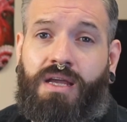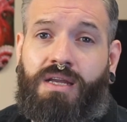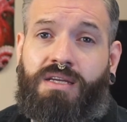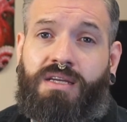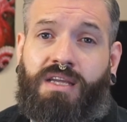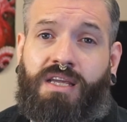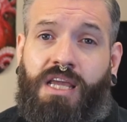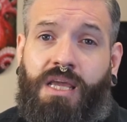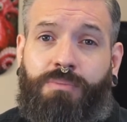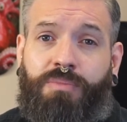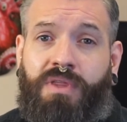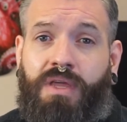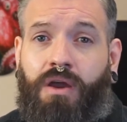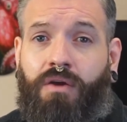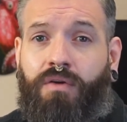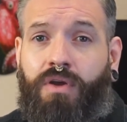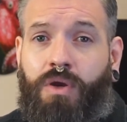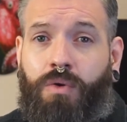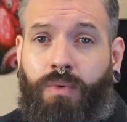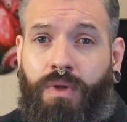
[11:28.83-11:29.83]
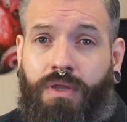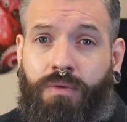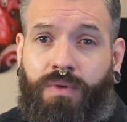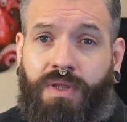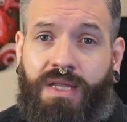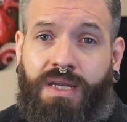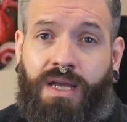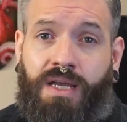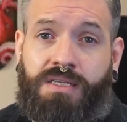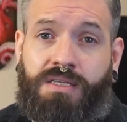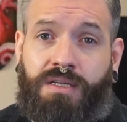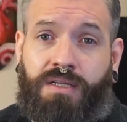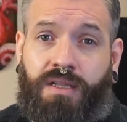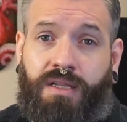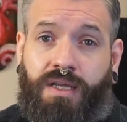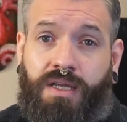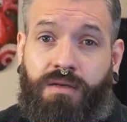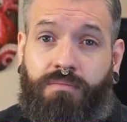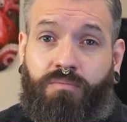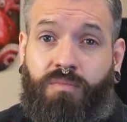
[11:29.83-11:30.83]
to keep the area really, really nice and
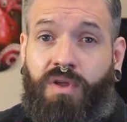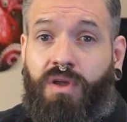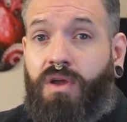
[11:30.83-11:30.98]
clean.